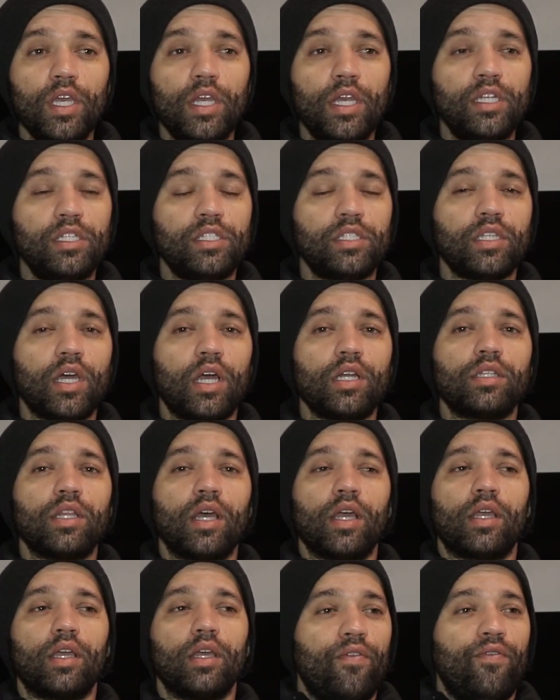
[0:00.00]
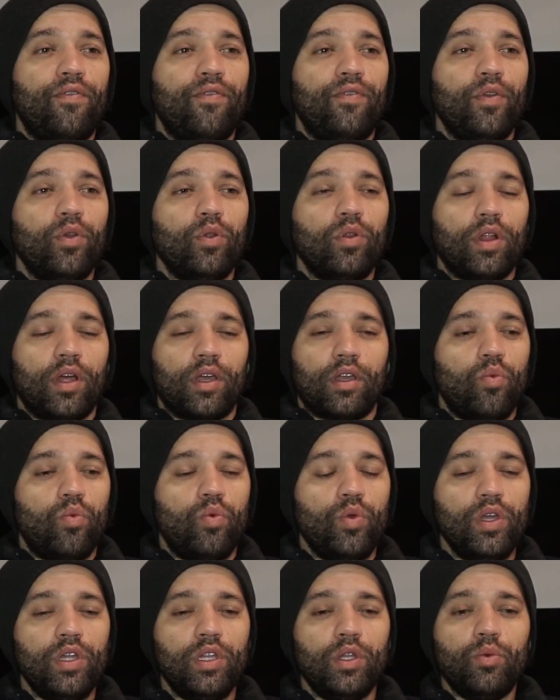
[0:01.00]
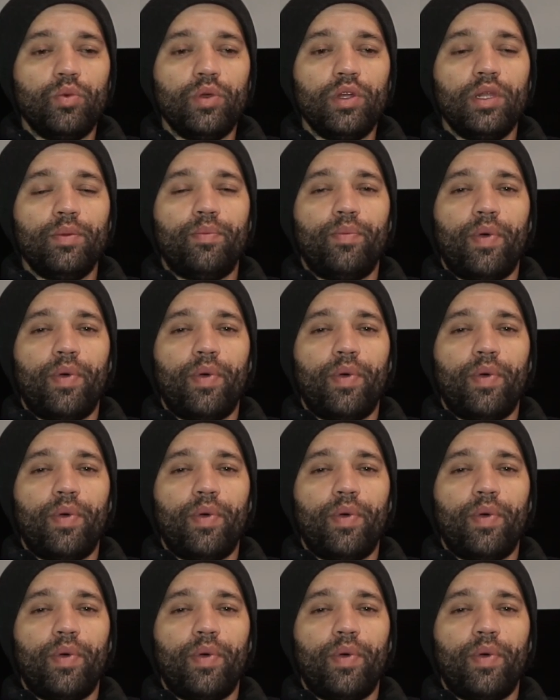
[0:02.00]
and it start like feel like really really